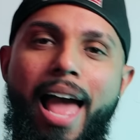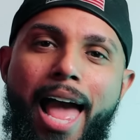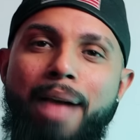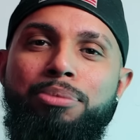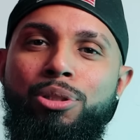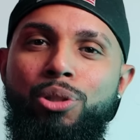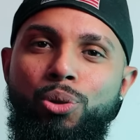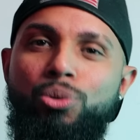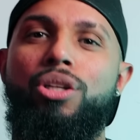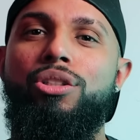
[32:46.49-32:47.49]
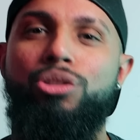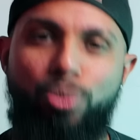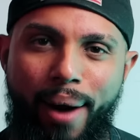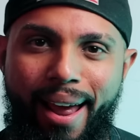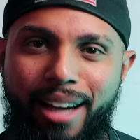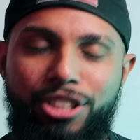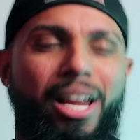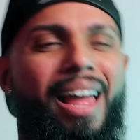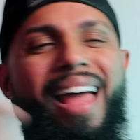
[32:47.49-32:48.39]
Absolute trash.